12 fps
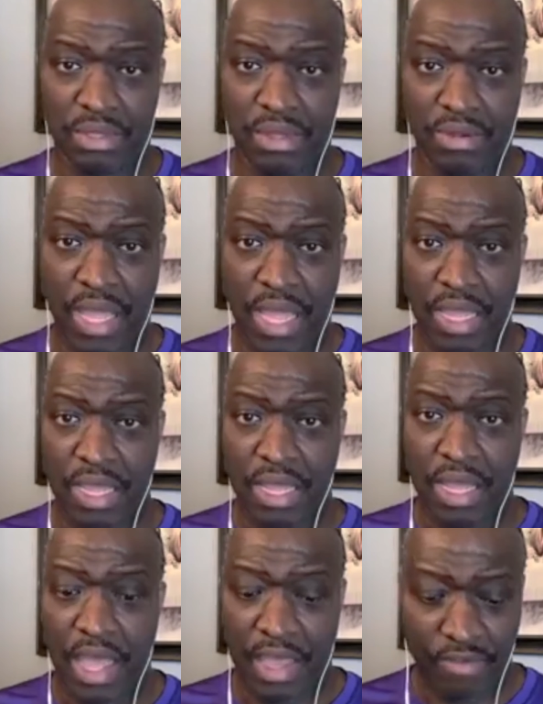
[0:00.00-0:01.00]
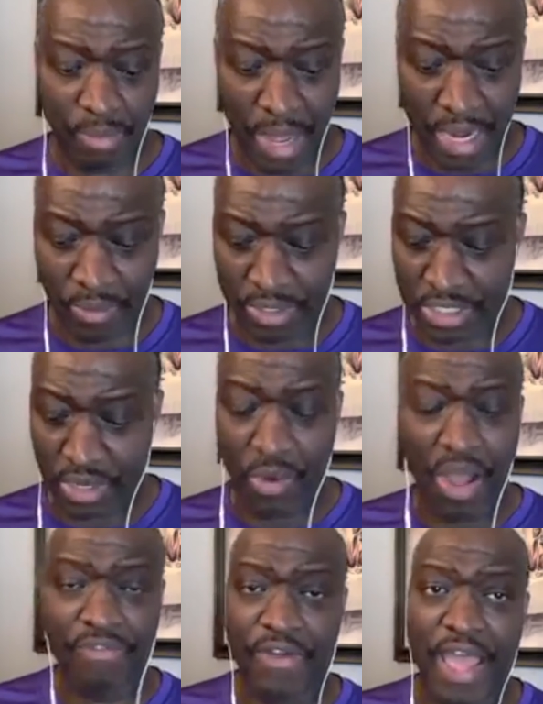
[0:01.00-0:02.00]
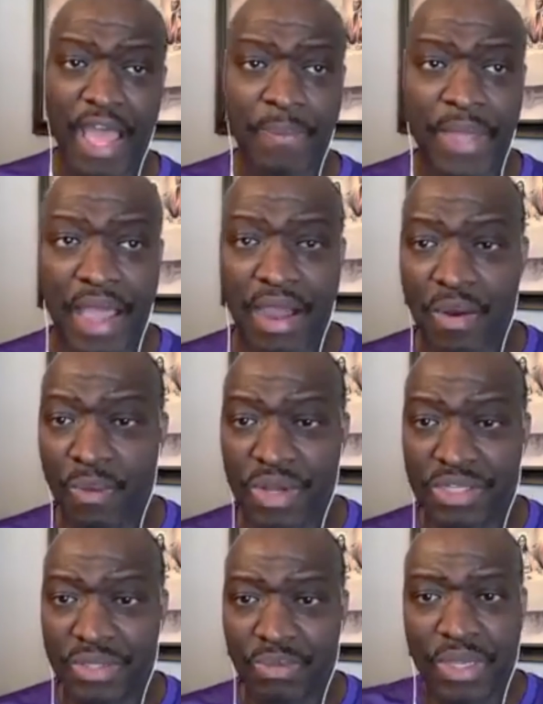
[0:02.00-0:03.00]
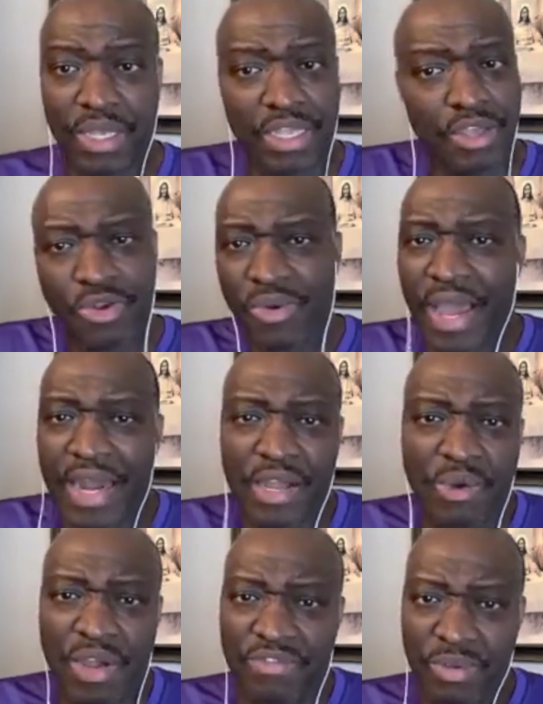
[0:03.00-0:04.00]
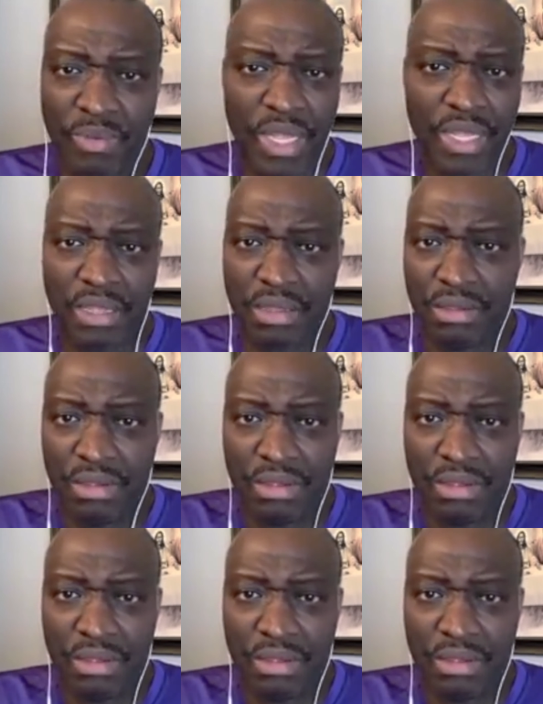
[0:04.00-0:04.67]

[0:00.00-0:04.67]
Okay, everybody wants to go out for happy hour once a week. You don't got to go every week.